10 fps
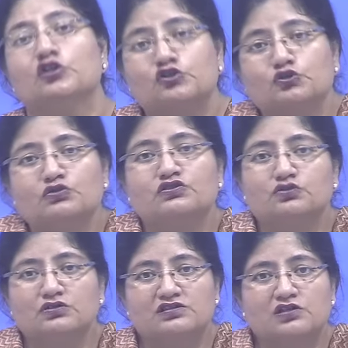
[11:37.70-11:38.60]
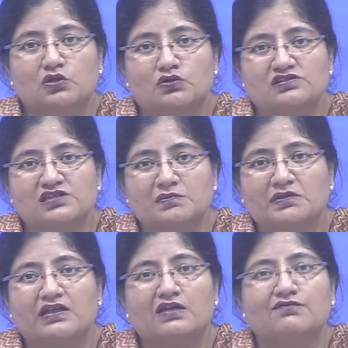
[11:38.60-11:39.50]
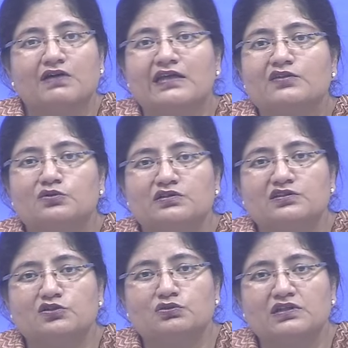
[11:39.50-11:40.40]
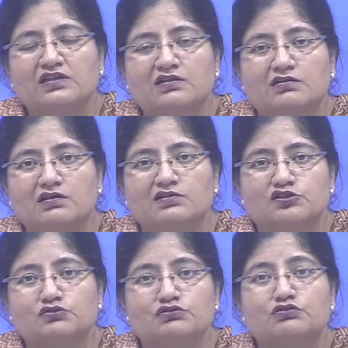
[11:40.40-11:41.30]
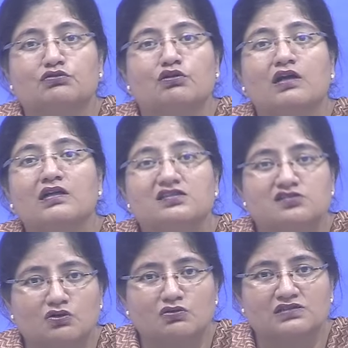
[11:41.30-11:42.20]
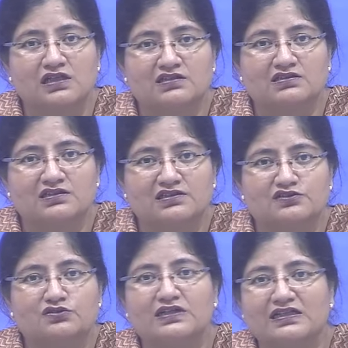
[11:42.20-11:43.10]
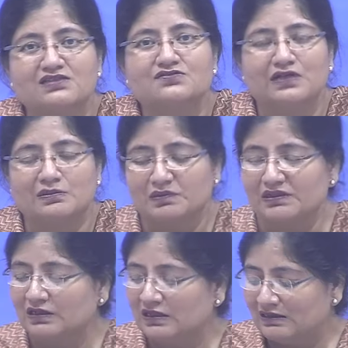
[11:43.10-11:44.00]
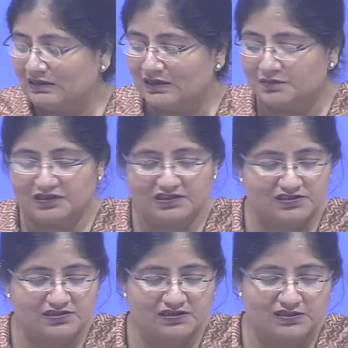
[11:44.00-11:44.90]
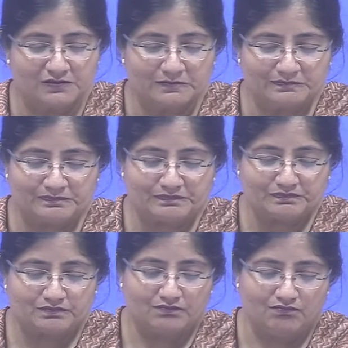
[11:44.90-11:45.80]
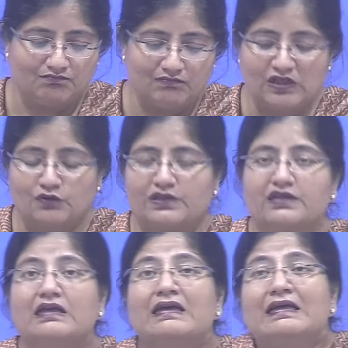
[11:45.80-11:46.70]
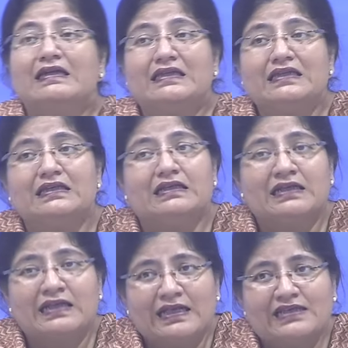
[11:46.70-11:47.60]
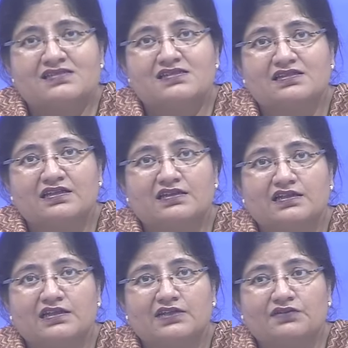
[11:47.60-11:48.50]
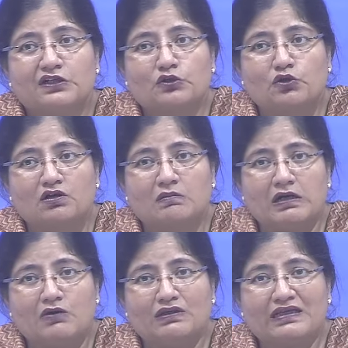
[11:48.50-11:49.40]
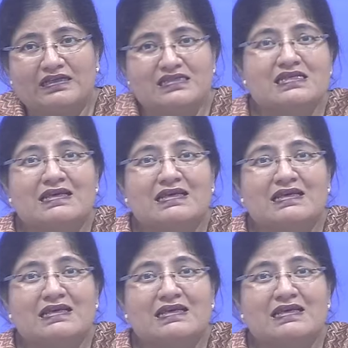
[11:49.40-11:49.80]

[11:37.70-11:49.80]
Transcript: choose to disclose something, and why do they choose to not disclose other things. So that is one big limitation here. Okay, the next theory that we'll talk about is